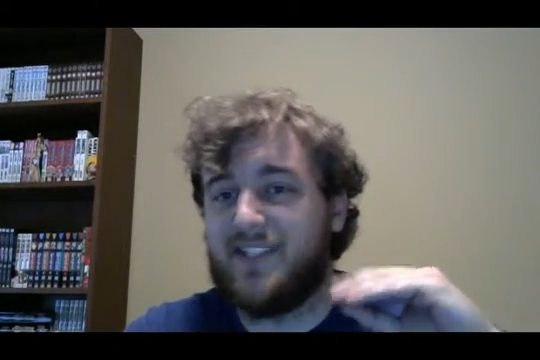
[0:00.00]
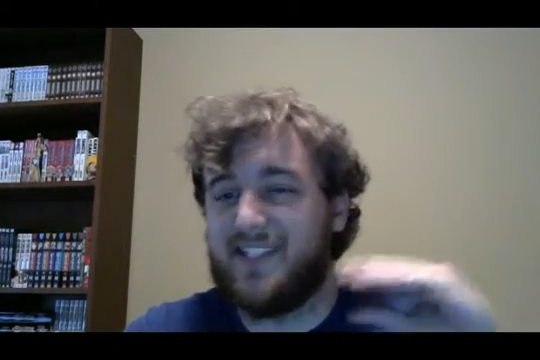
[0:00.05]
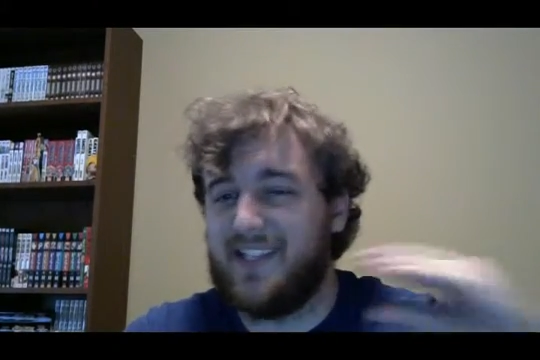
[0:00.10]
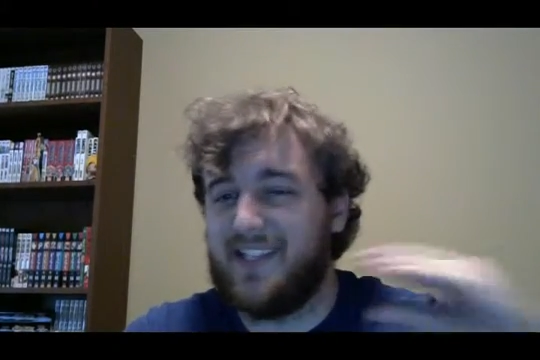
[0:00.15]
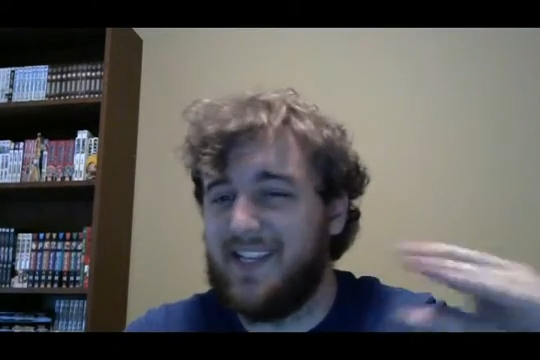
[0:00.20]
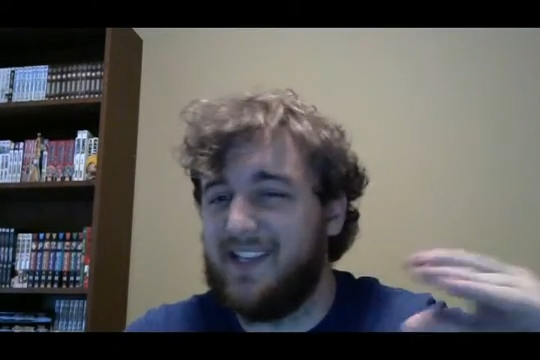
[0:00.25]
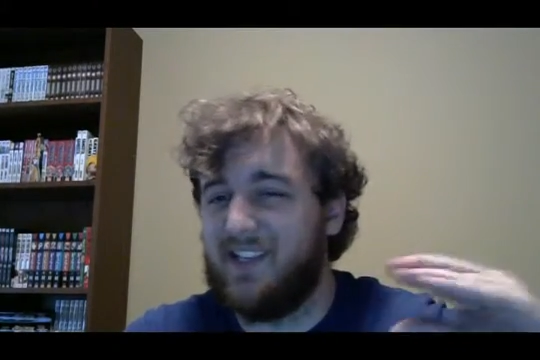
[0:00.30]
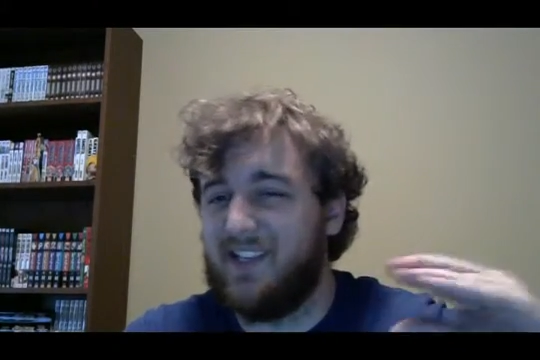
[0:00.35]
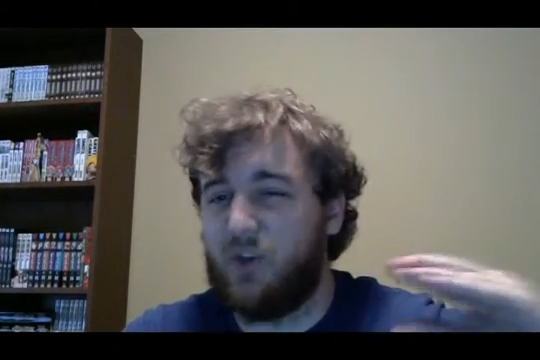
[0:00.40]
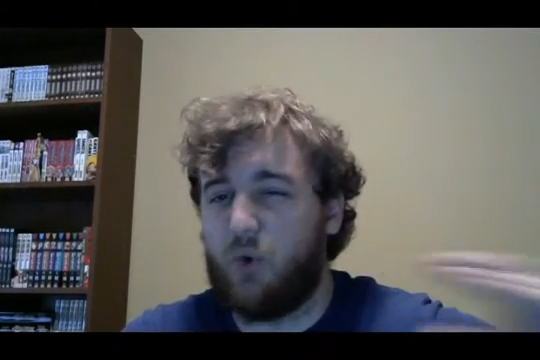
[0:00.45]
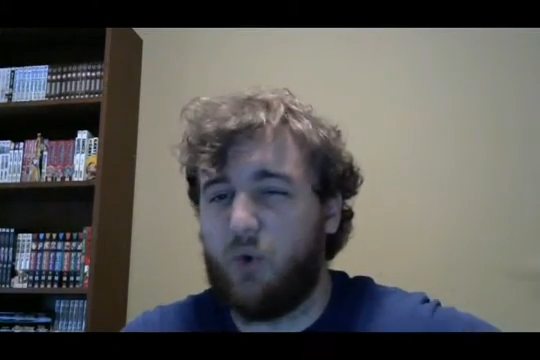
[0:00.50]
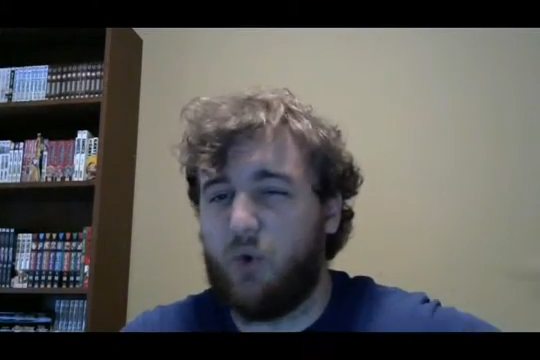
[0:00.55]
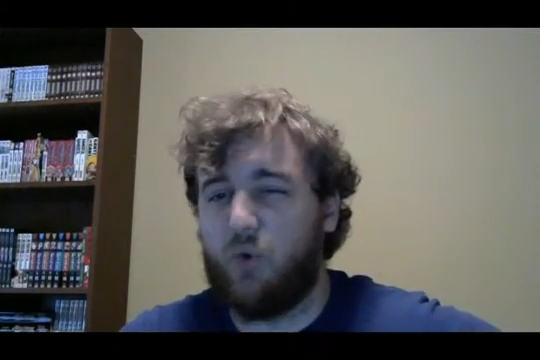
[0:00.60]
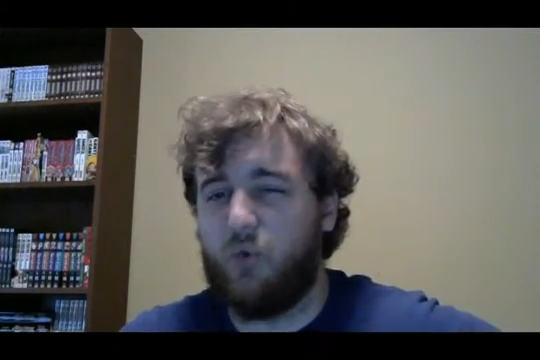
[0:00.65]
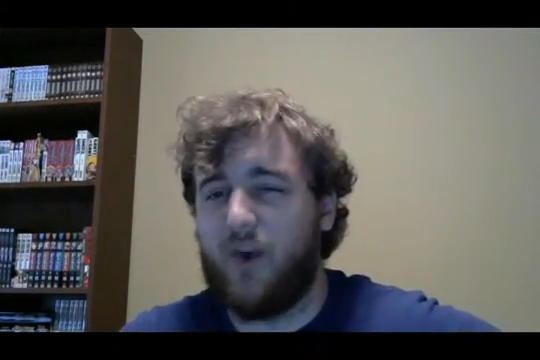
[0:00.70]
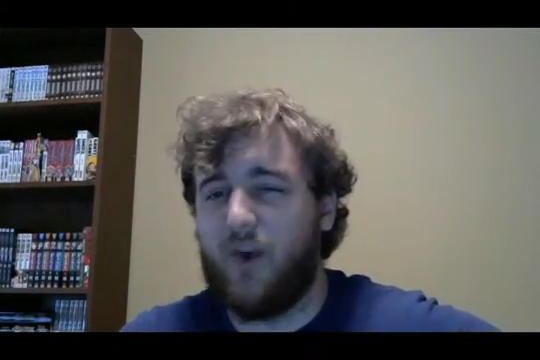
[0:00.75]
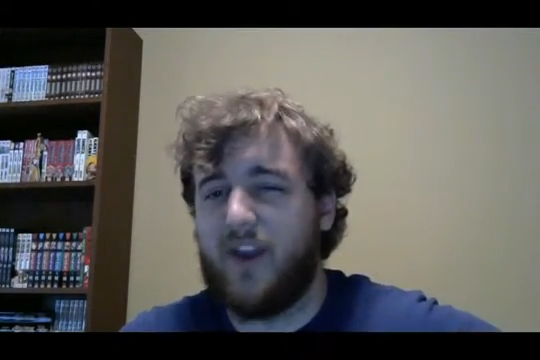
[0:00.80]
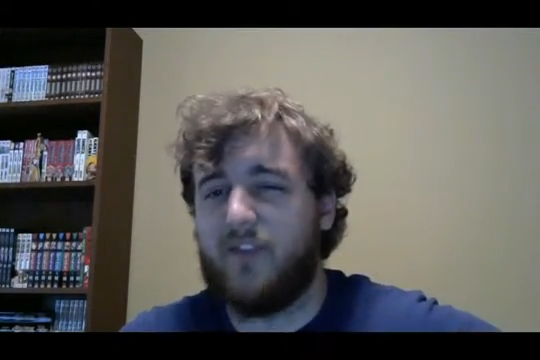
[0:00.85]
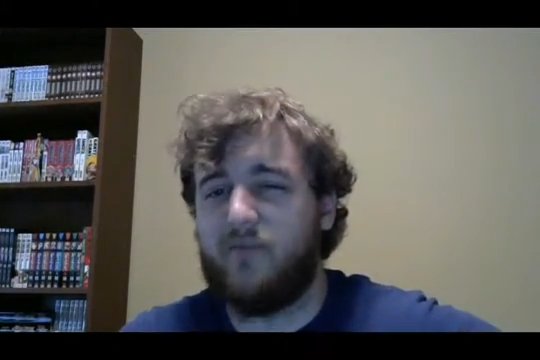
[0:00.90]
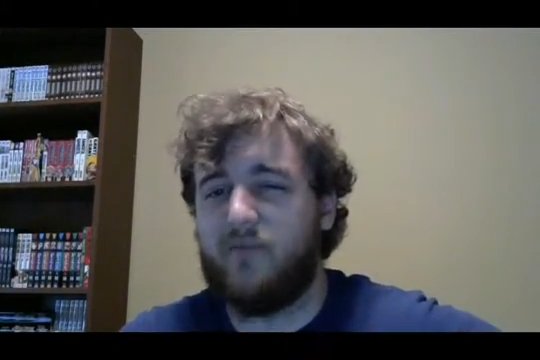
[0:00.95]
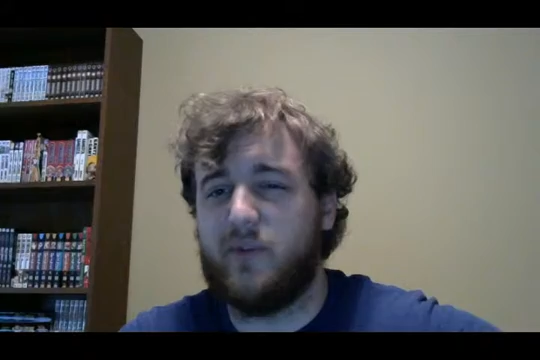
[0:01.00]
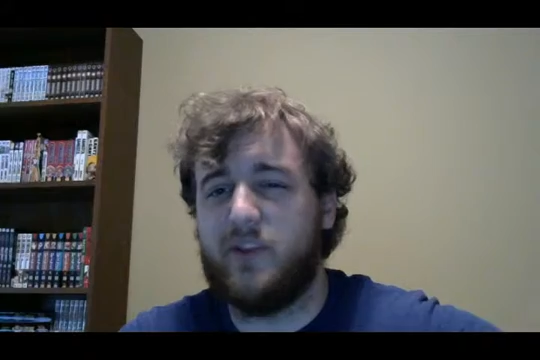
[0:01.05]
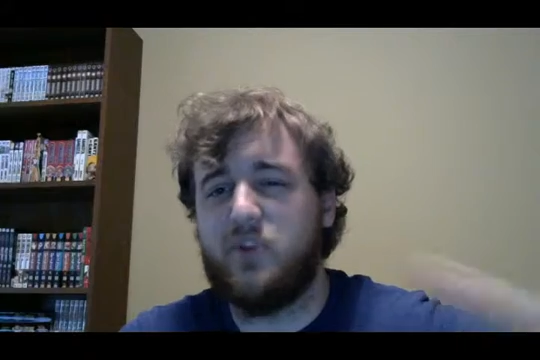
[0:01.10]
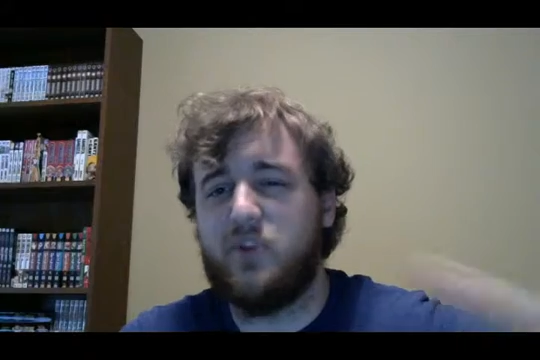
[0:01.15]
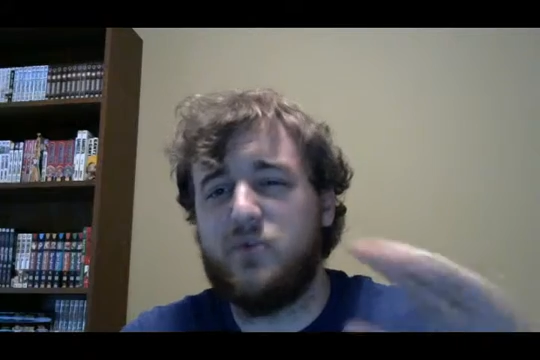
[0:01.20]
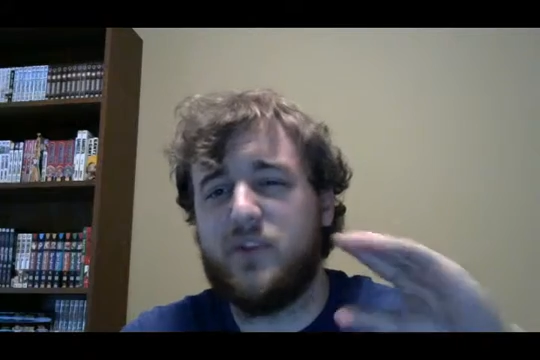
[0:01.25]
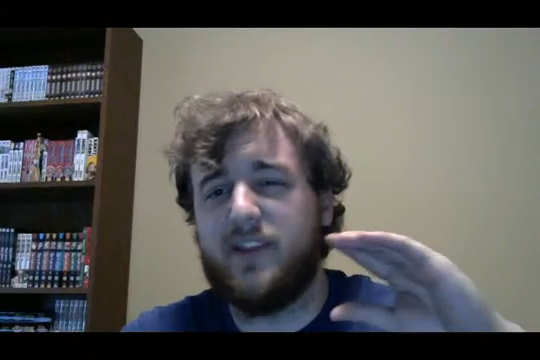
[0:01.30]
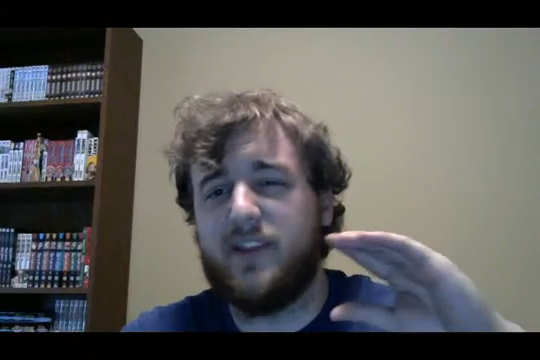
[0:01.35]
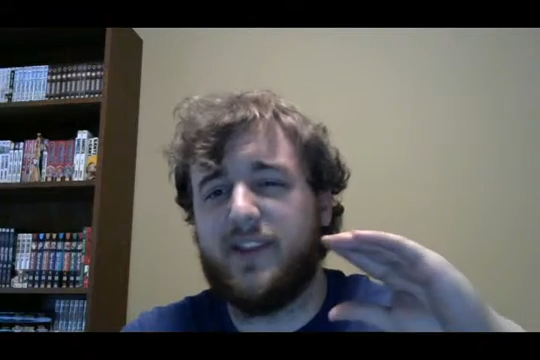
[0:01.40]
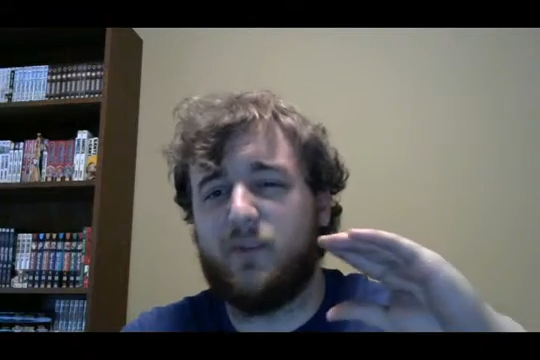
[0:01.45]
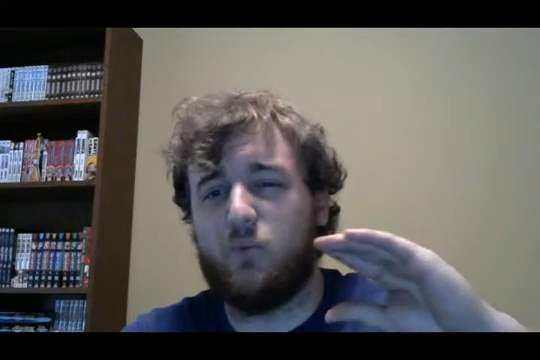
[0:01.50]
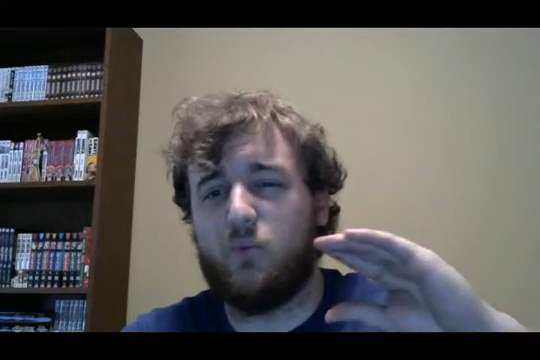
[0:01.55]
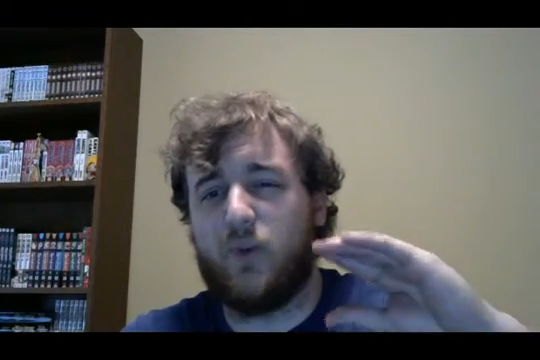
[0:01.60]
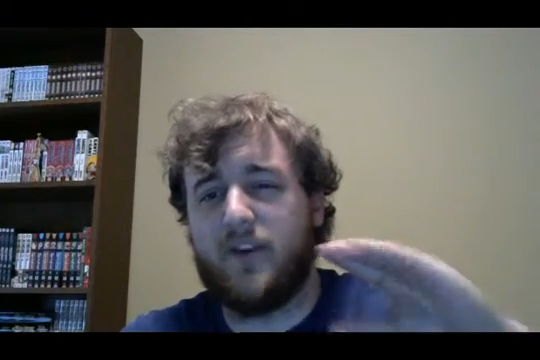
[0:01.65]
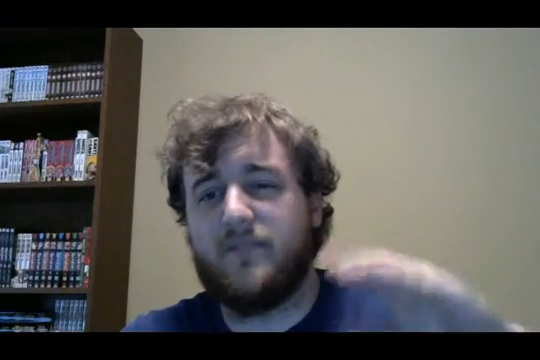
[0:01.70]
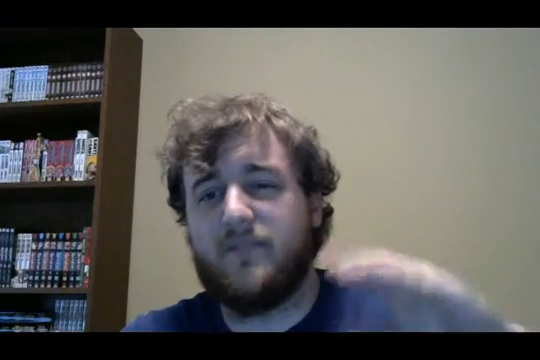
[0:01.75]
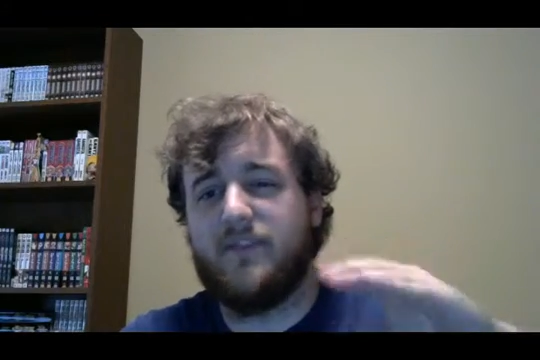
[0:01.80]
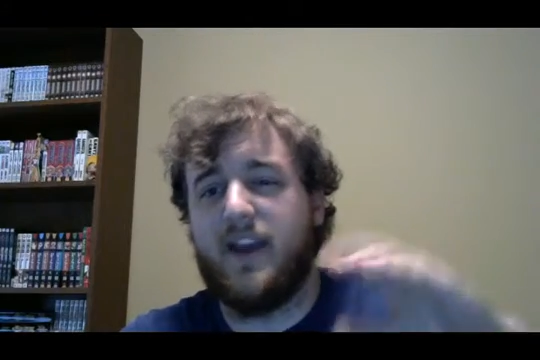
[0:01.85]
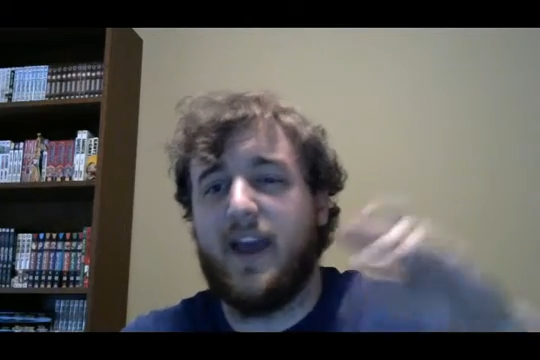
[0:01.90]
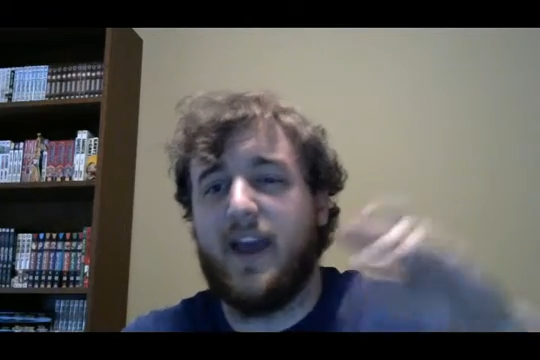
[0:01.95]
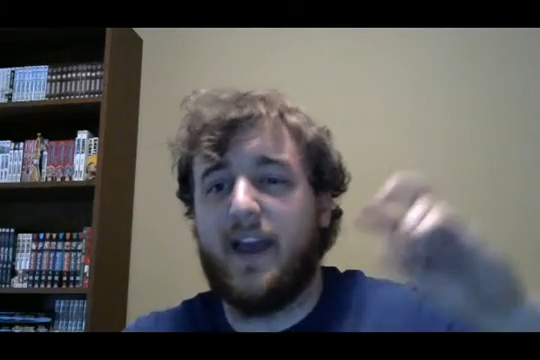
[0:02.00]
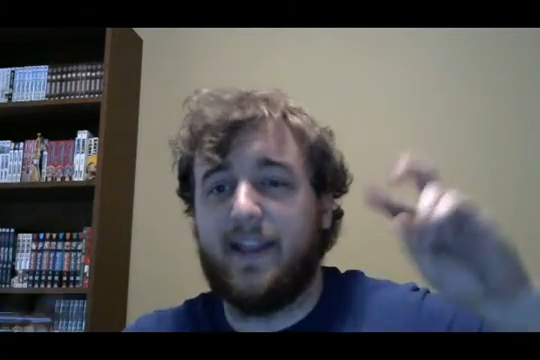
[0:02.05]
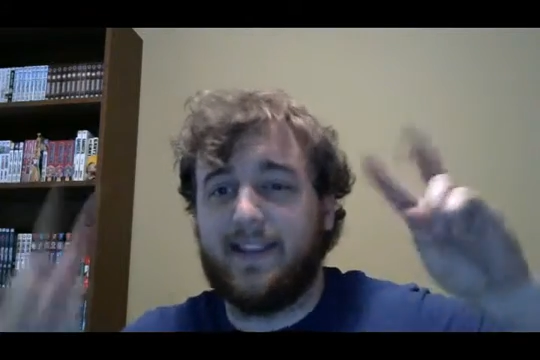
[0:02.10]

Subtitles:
seen the whole wife. We knew that the wife